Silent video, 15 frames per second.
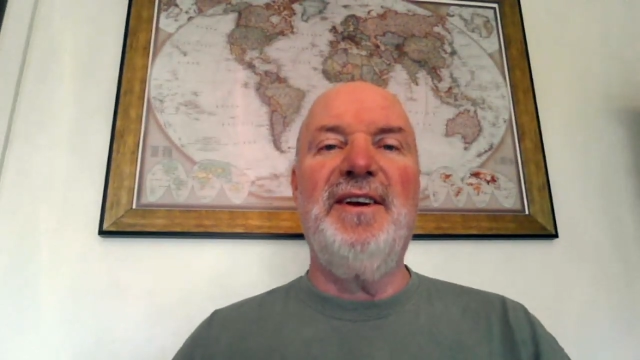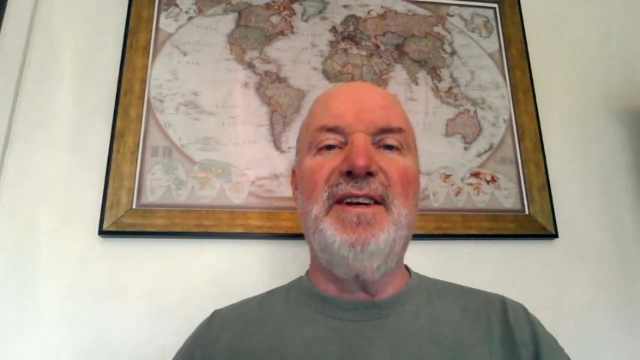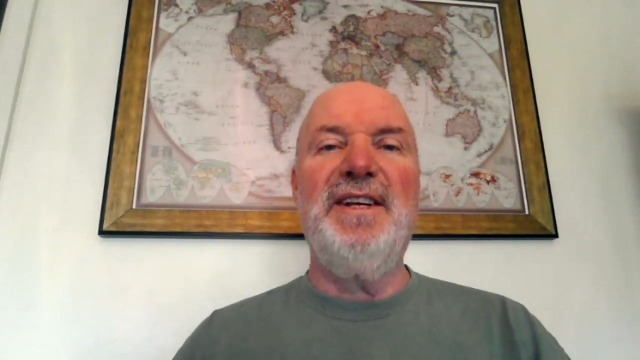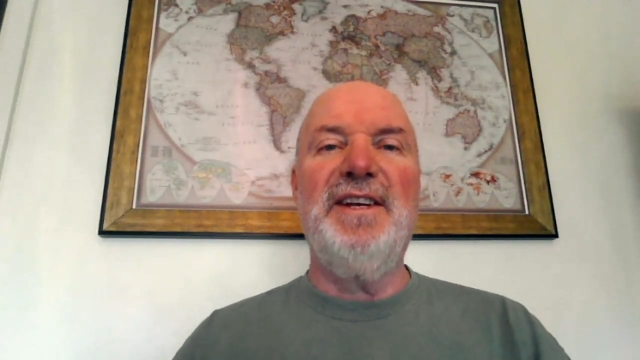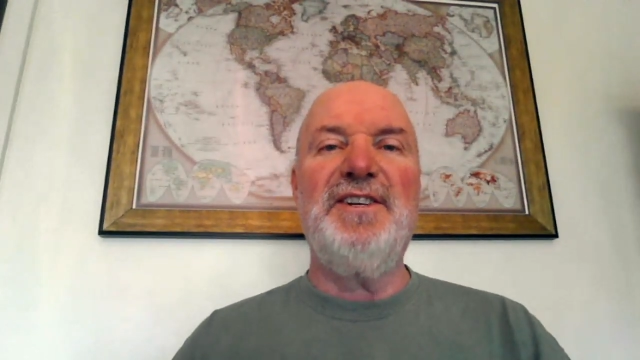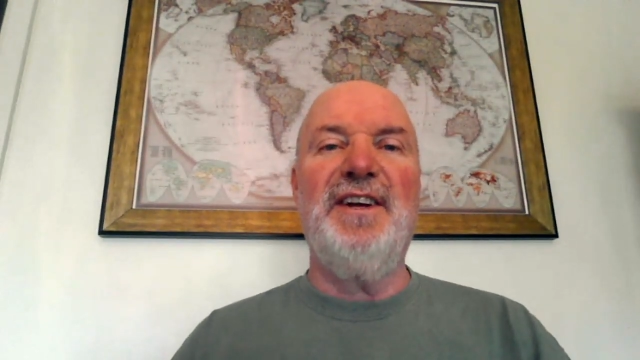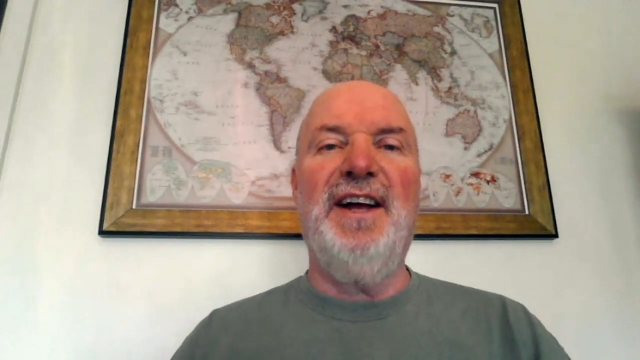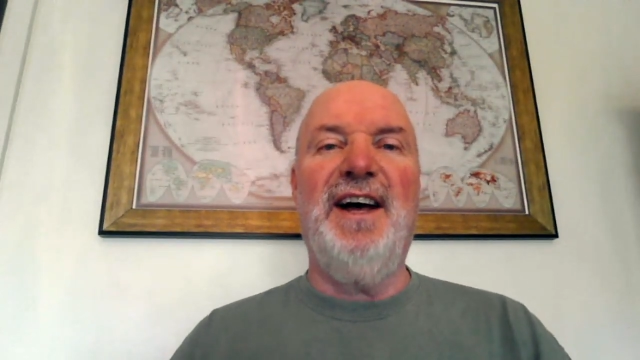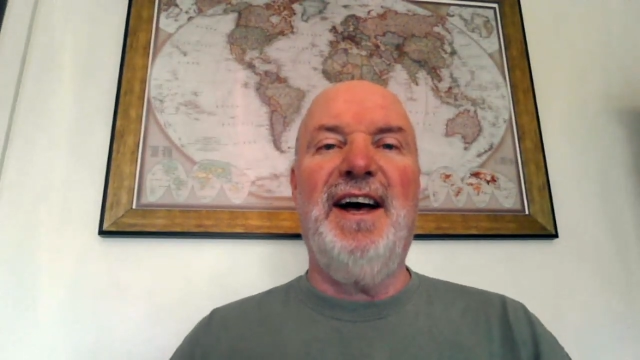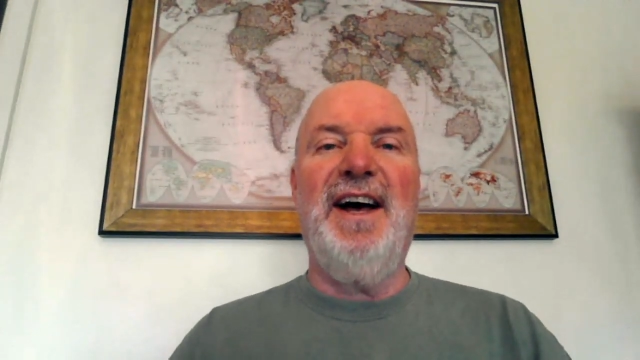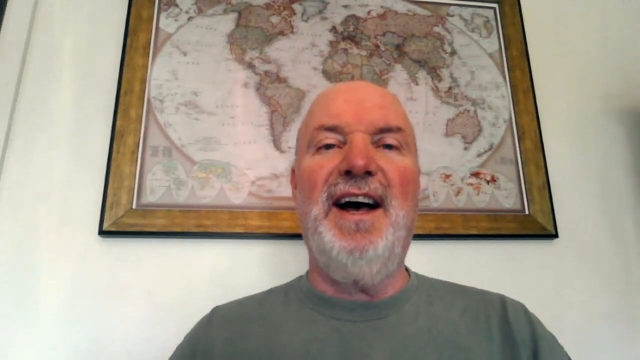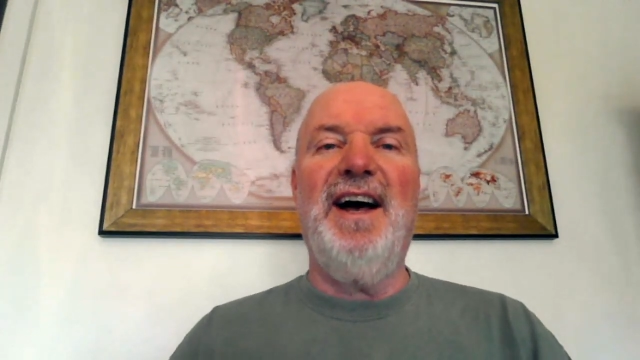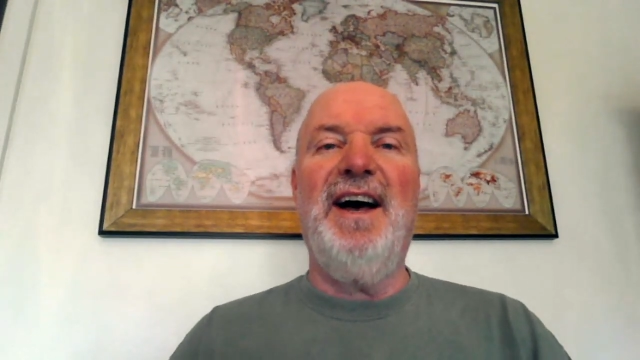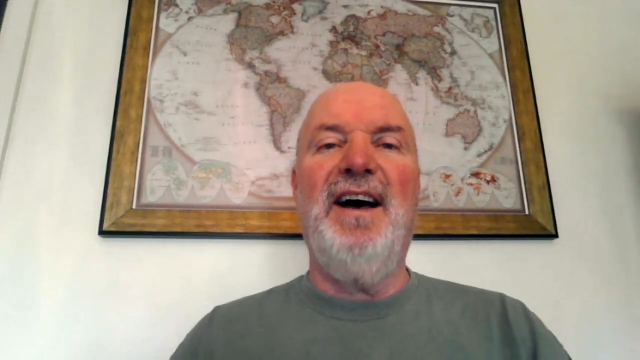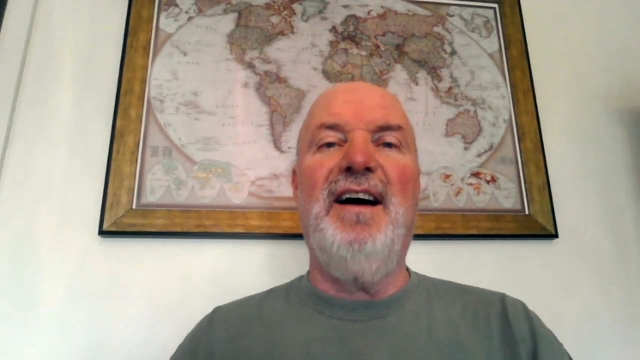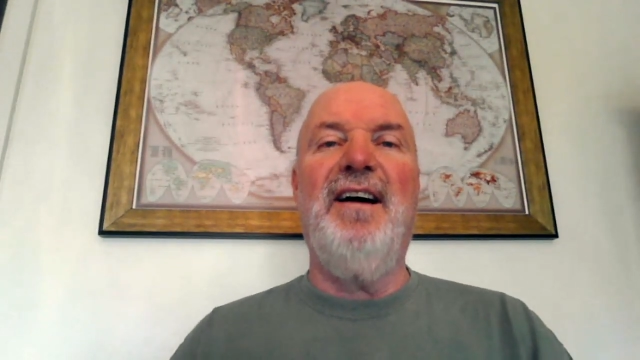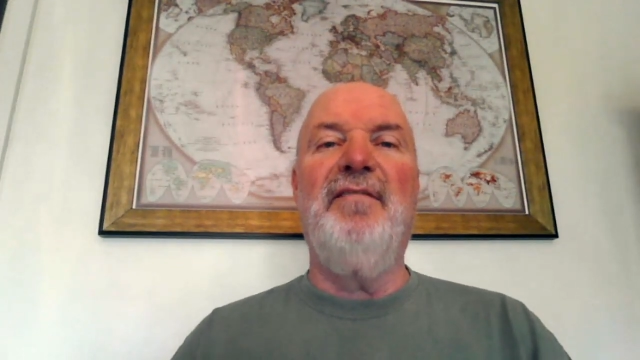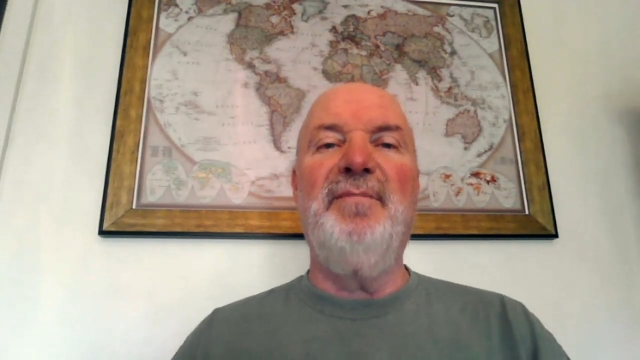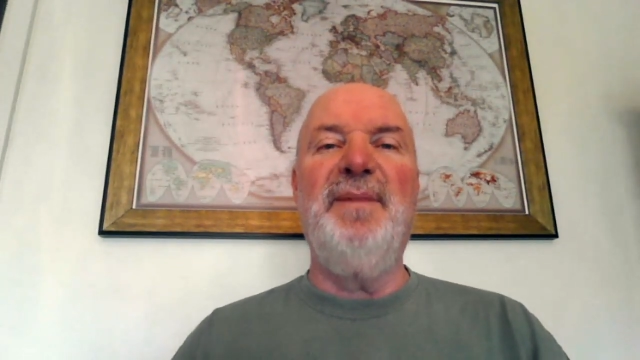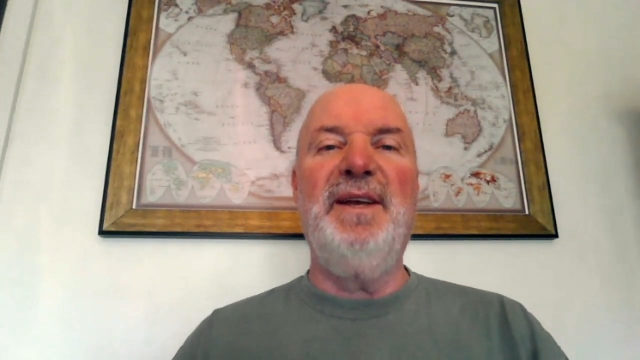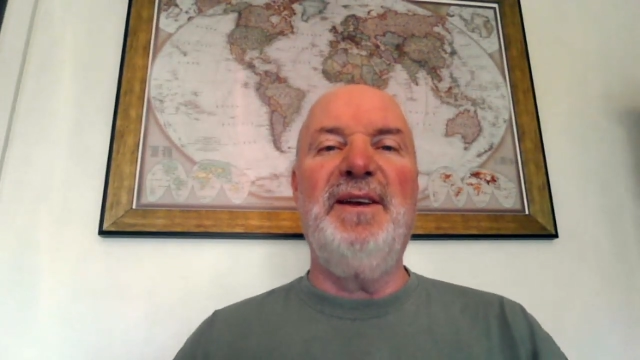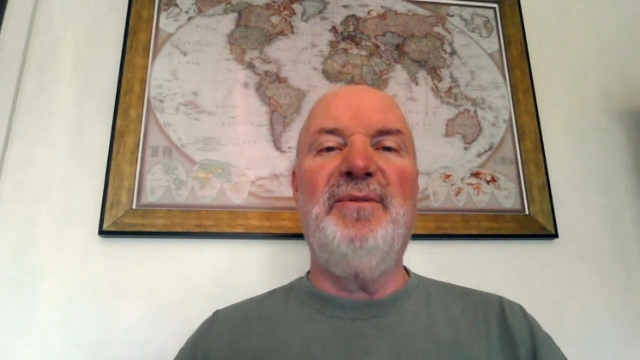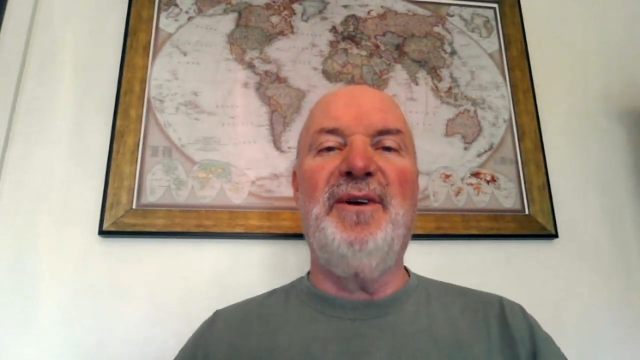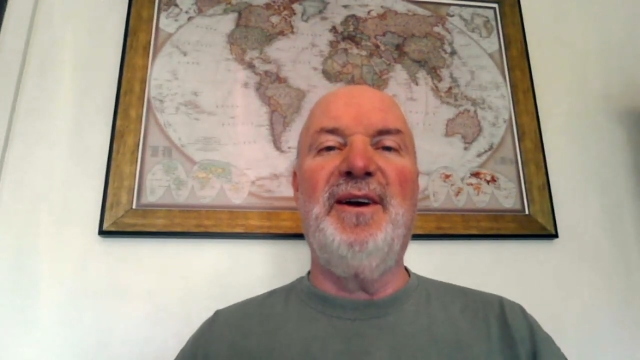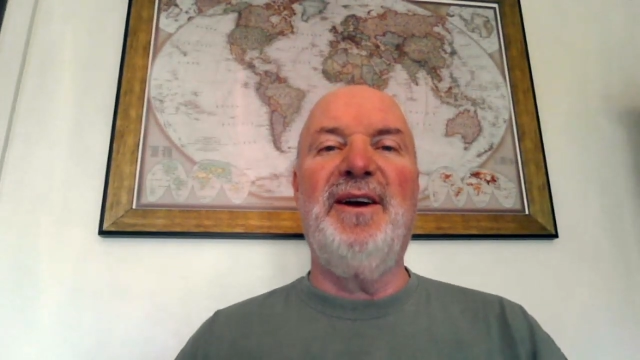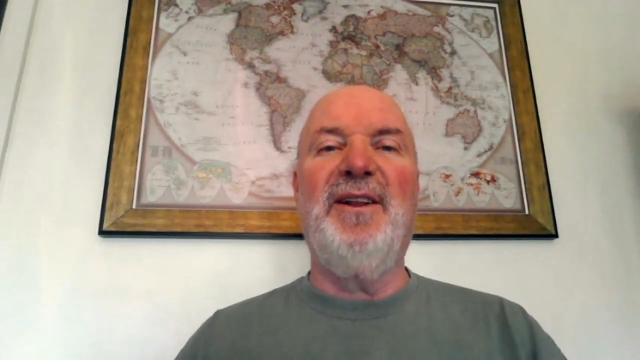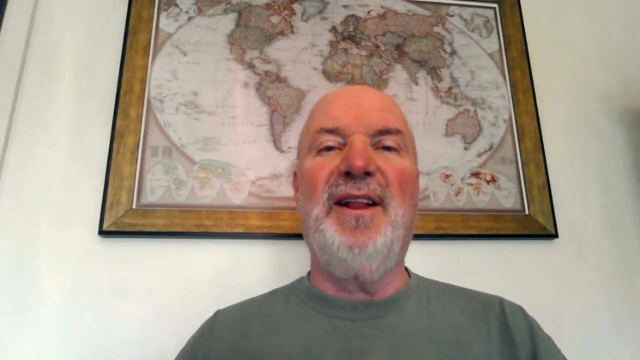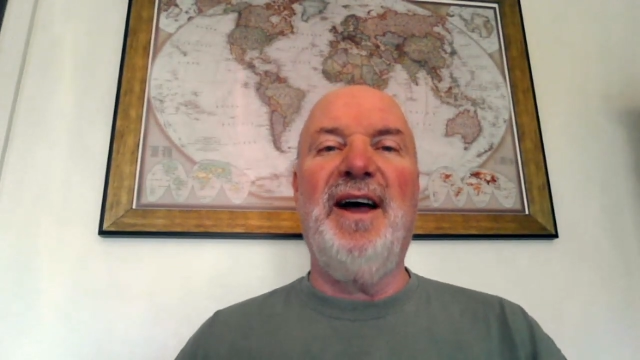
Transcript: edition of Being Real.